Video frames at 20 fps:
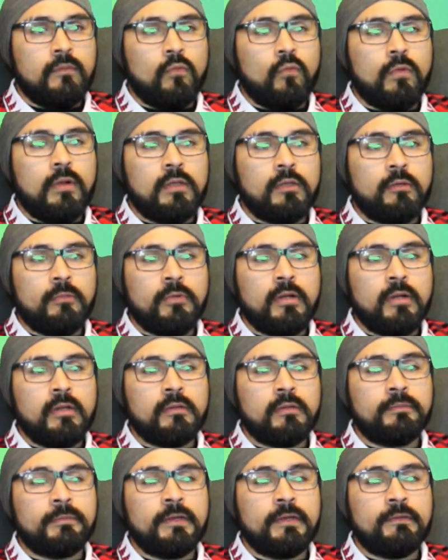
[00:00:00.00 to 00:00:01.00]
Welcome,
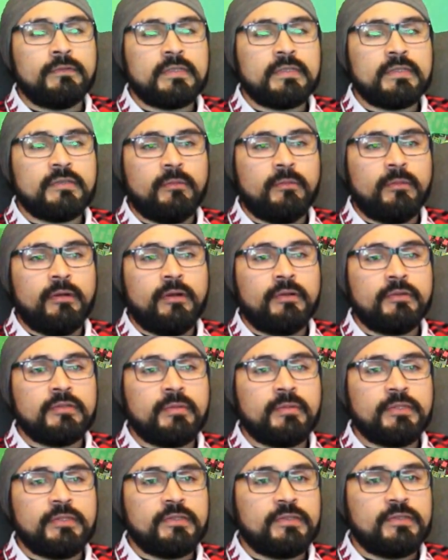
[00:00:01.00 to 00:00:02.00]
welcome. That was the summer round.
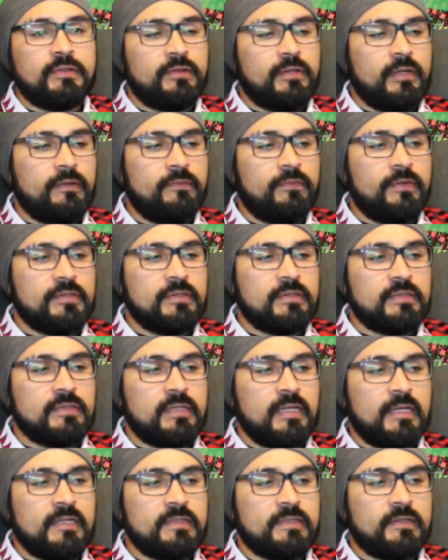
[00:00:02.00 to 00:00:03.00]
Manchester United versus
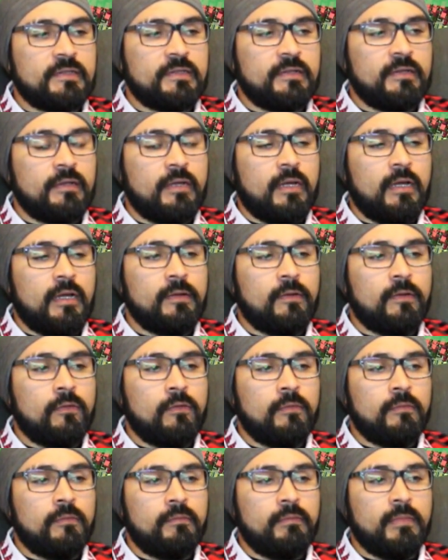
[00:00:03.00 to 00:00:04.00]
Leicester at
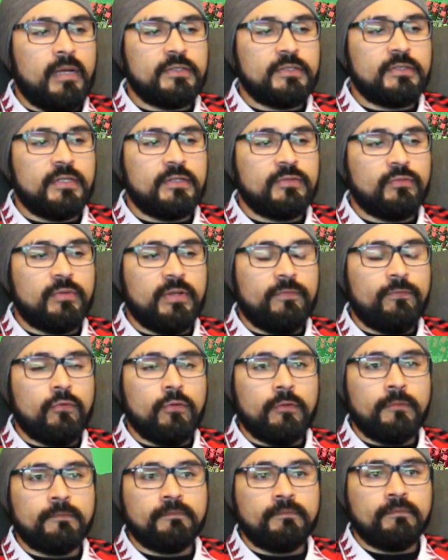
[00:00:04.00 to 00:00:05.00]
home, match day 24.